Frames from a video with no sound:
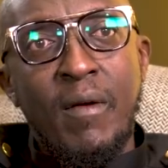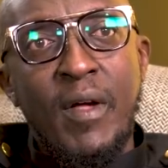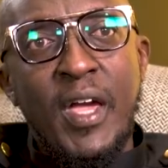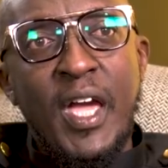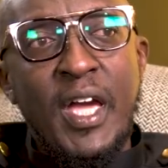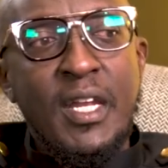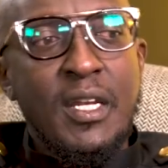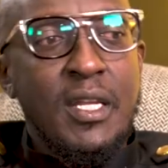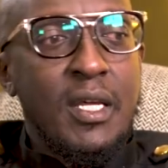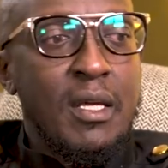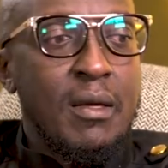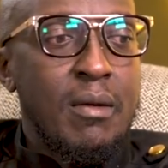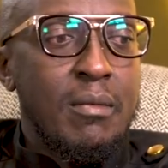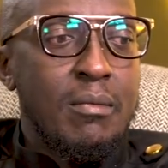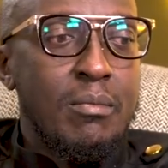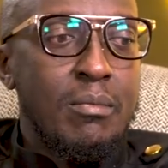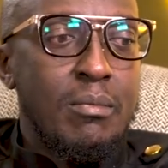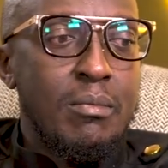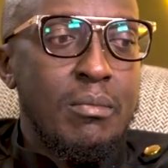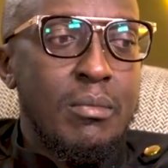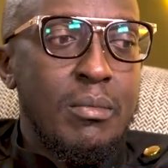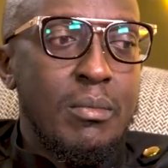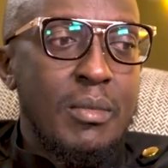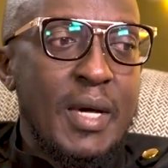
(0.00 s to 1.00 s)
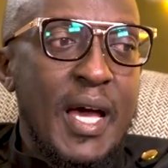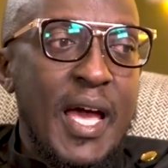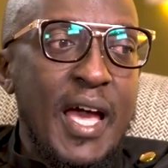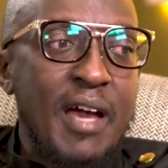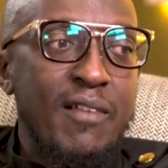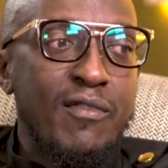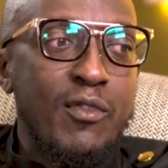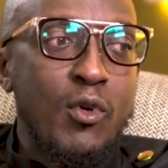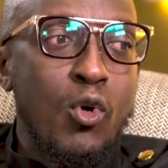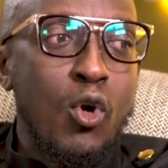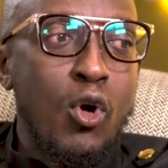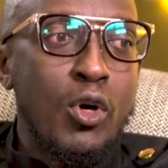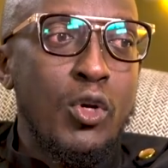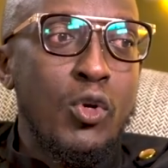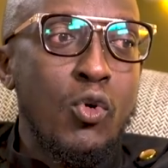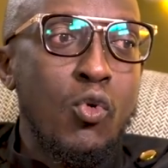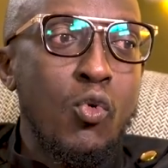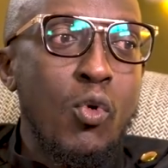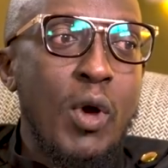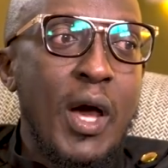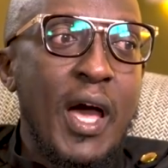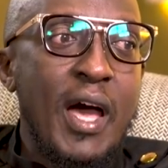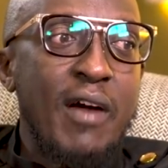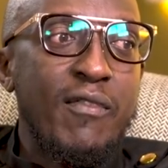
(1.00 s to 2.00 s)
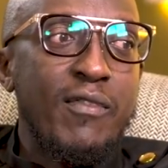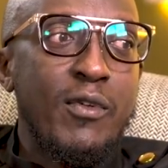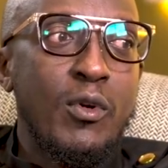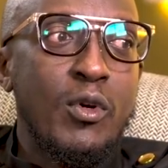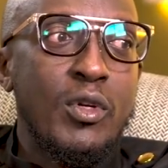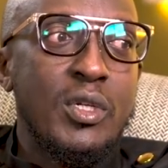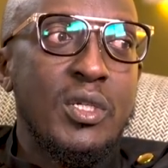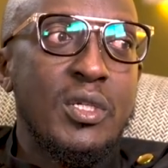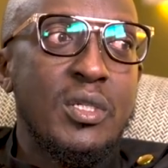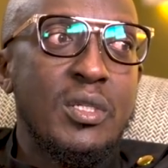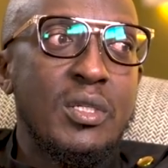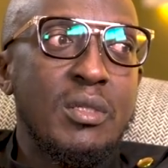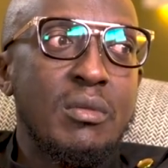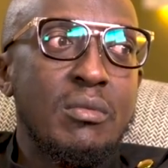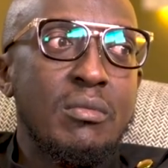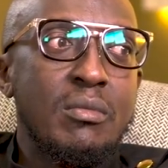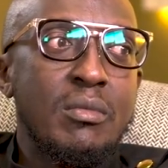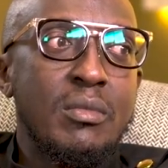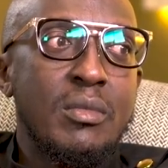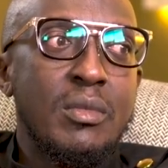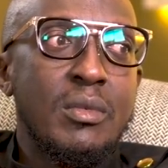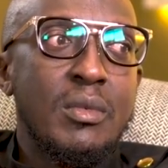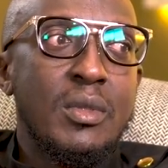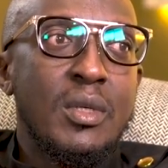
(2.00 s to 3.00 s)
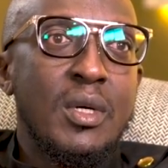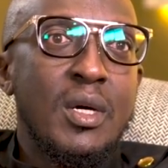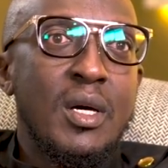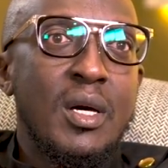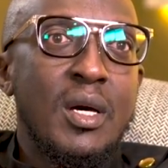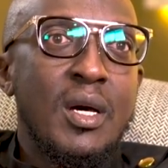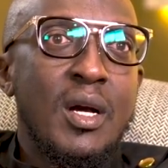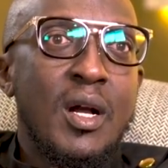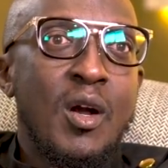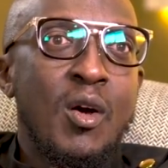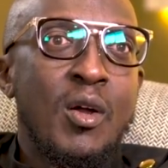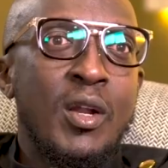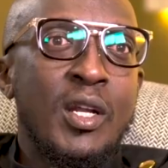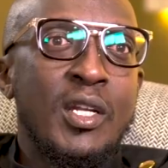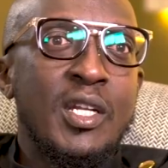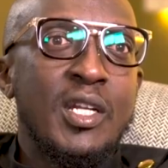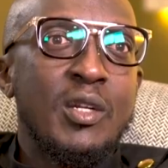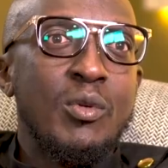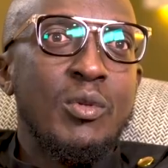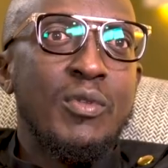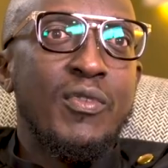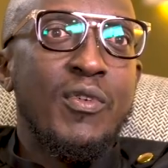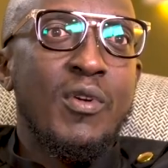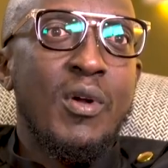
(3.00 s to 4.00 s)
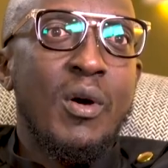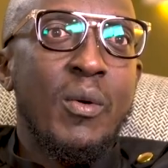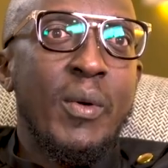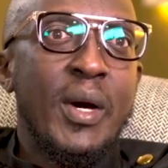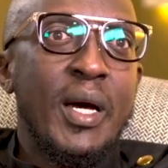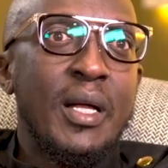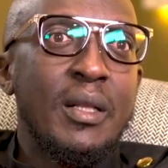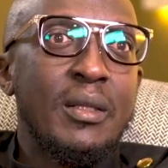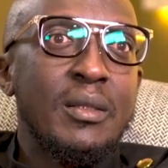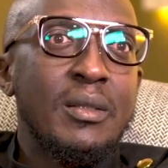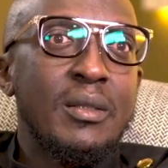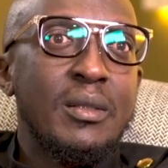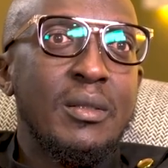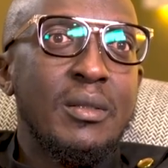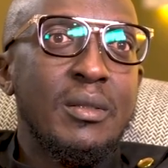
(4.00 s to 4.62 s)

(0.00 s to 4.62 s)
And I have God who I have not connected with for a while.